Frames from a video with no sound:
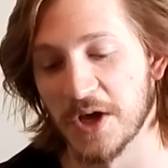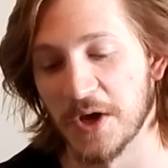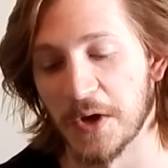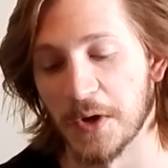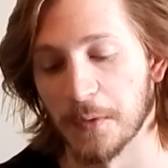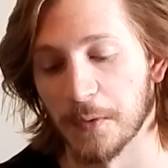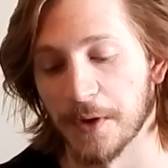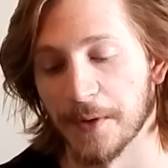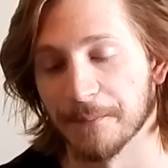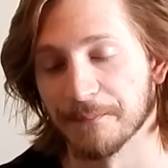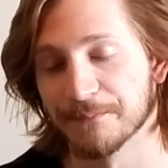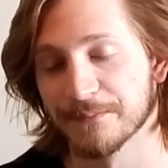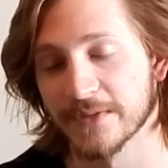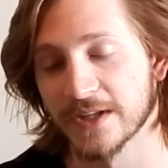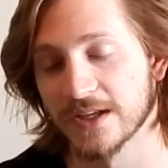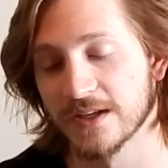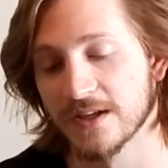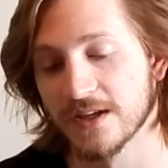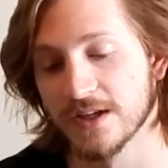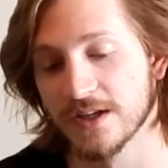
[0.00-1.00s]
Oh well.
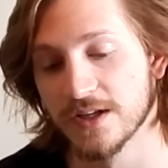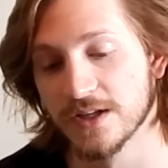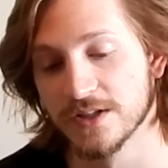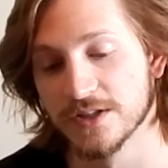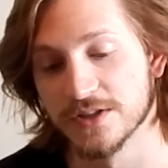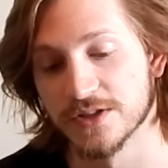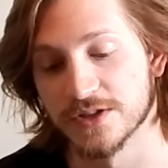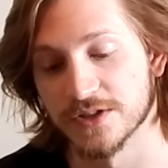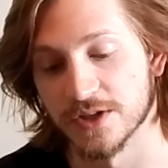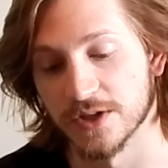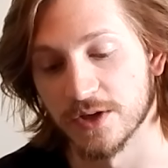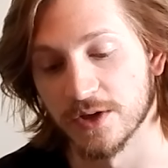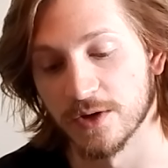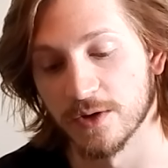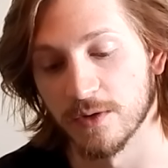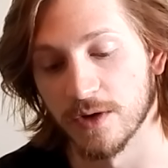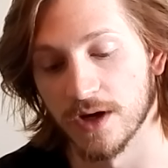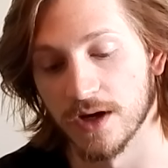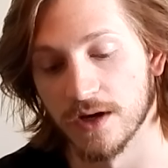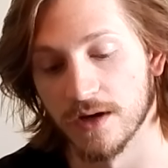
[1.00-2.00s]

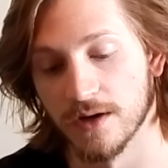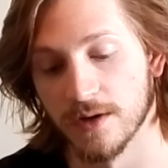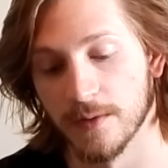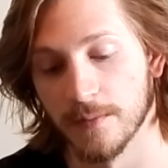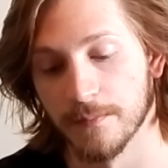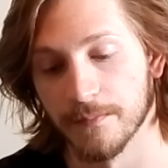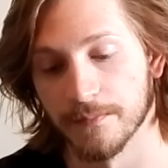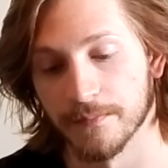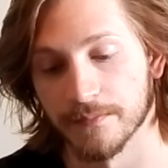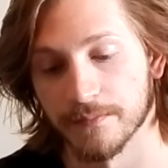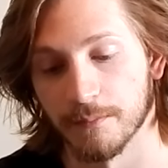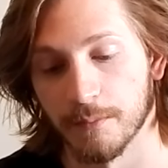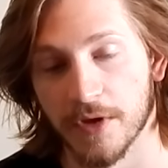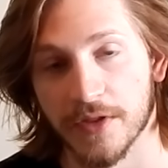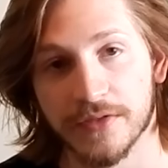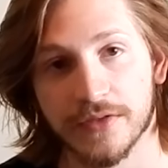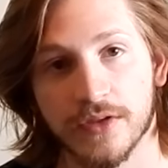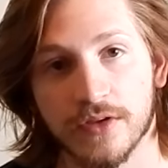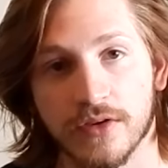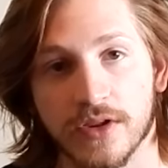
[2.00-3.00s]
So,
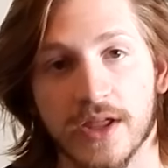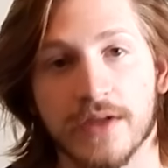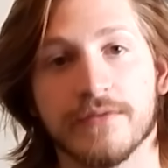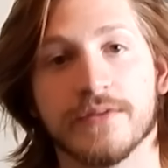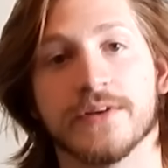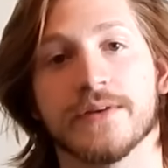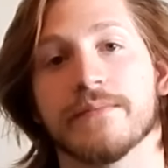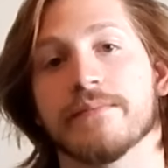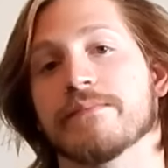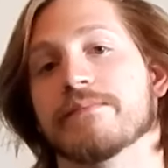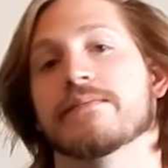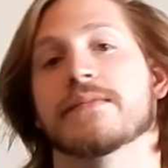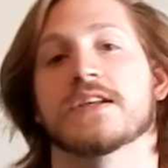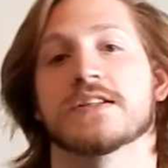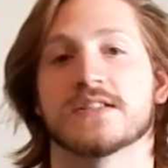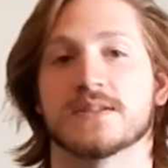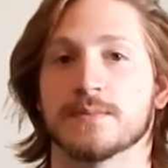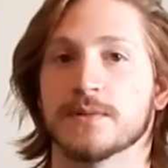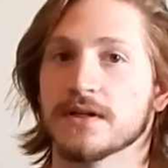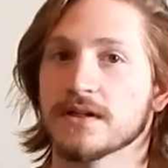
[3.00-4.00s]
month 11,
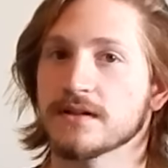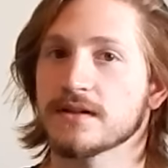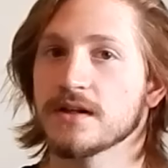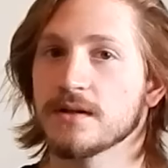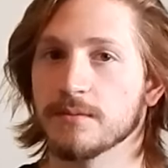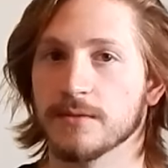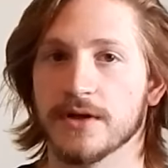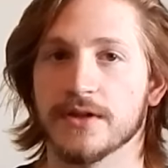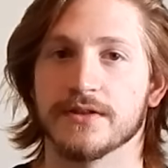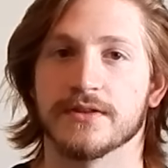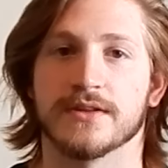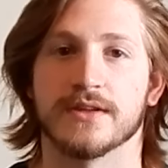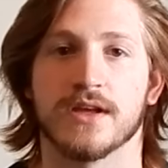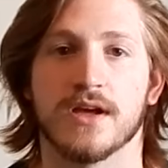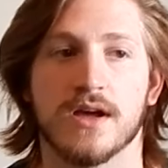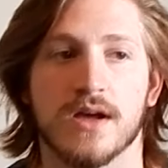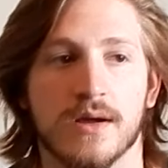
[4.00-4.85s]
it's been a good month.